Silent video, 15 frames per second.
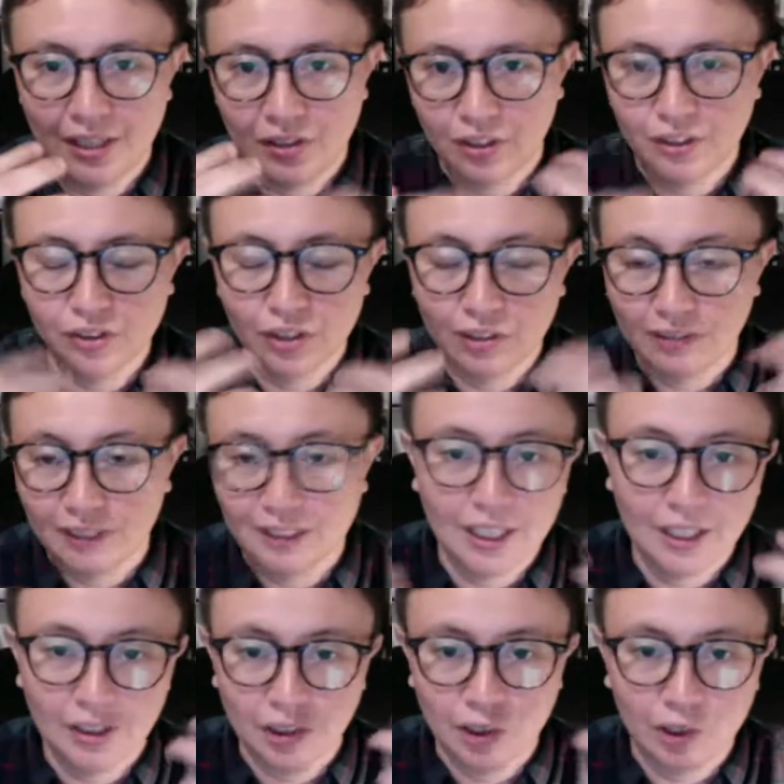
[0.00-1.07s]
So there's
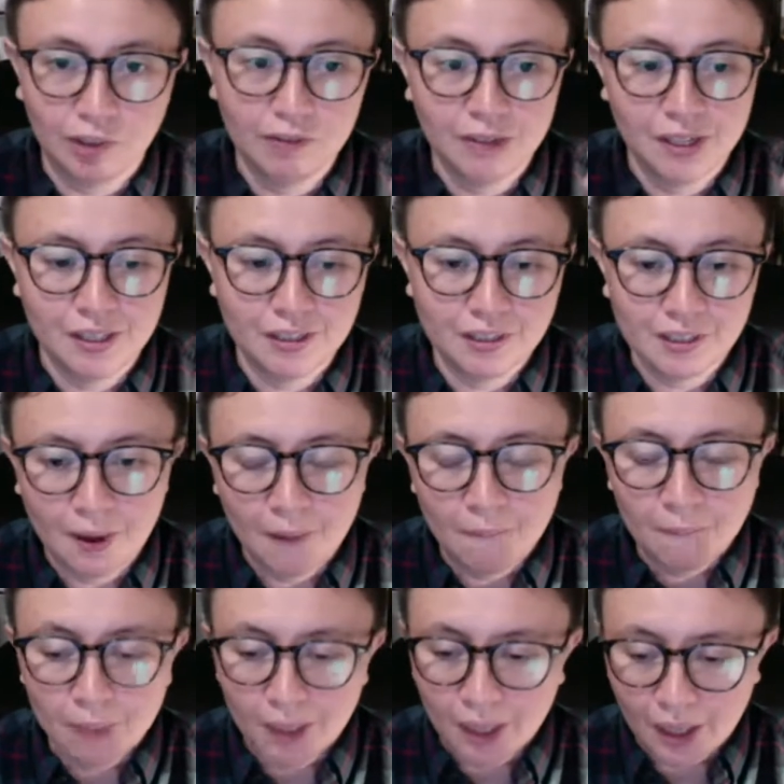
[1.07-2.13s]
already endorphins
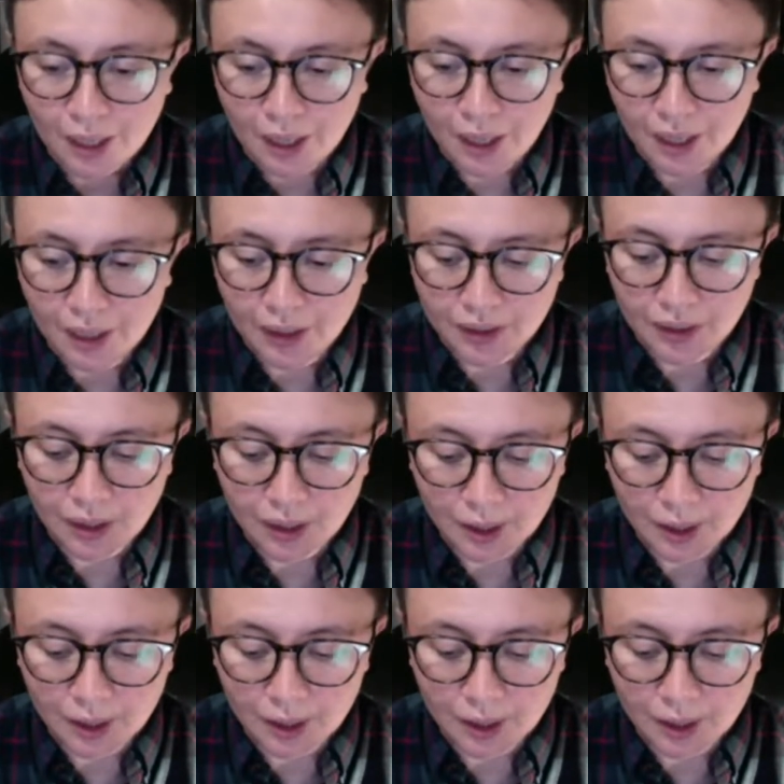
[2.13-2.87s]
and